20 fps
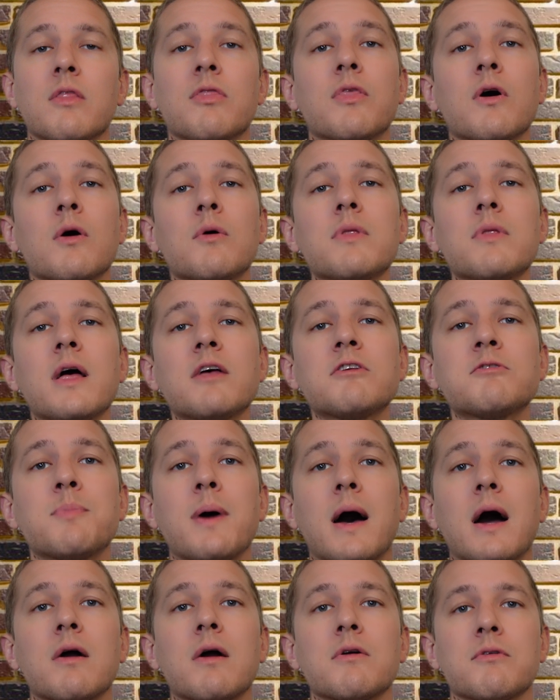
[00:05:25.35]
Though less
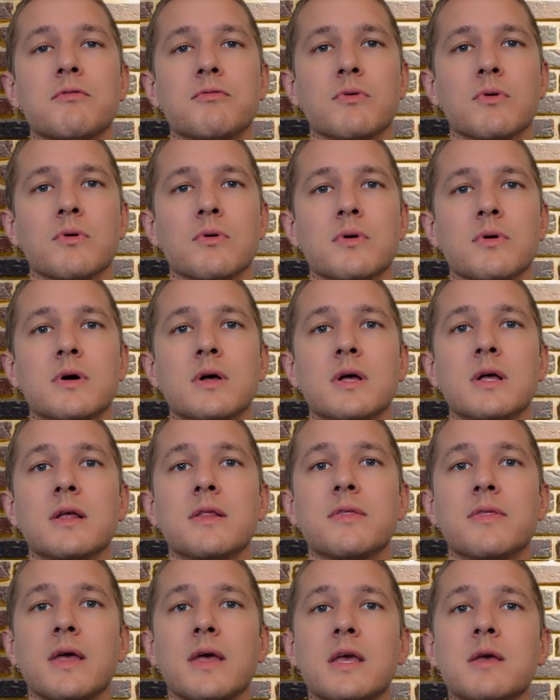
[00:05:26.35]
powerful,
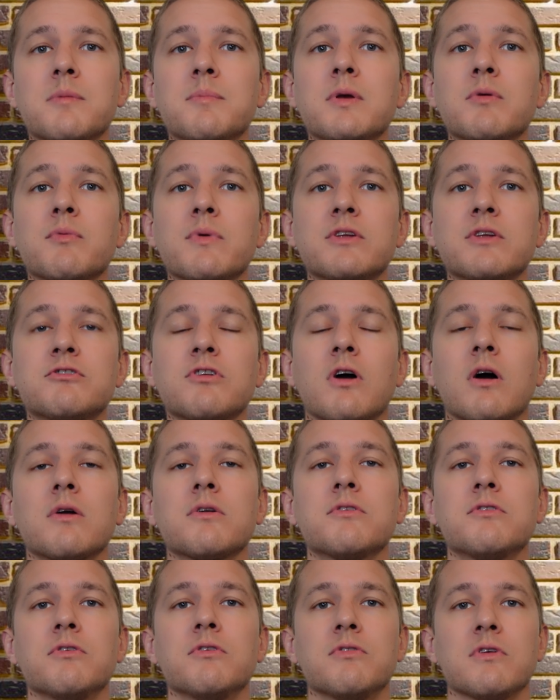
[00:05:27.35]
they can be
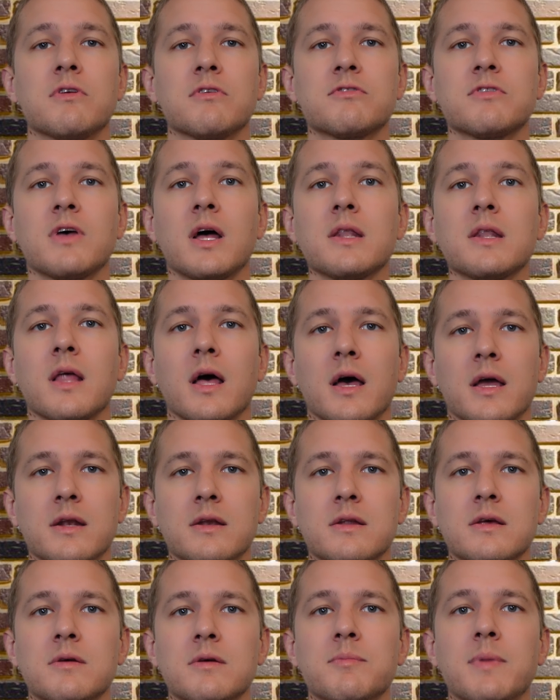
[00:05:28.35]
recharged using
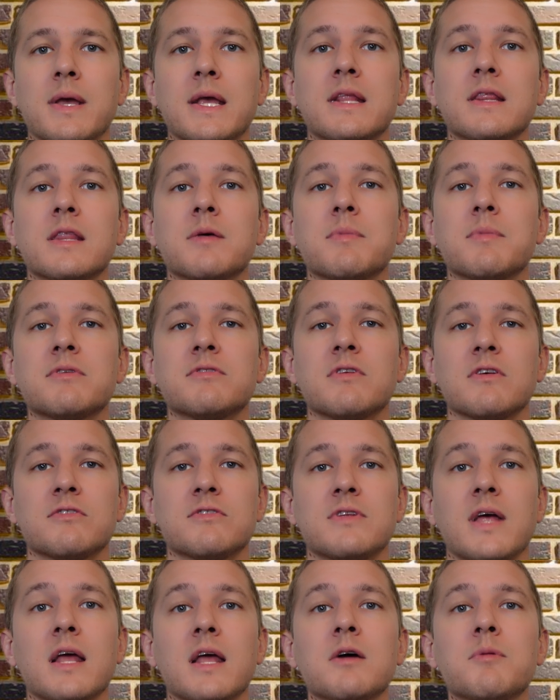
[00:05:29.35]
sunlight, making them a
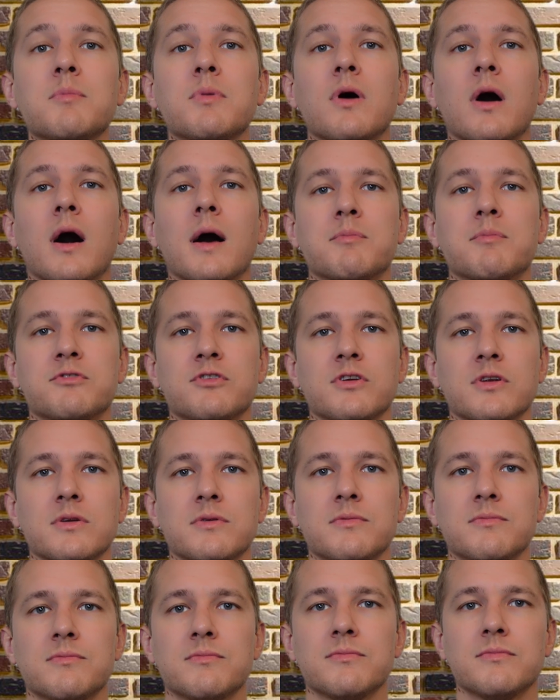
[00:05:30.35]
sustainable option.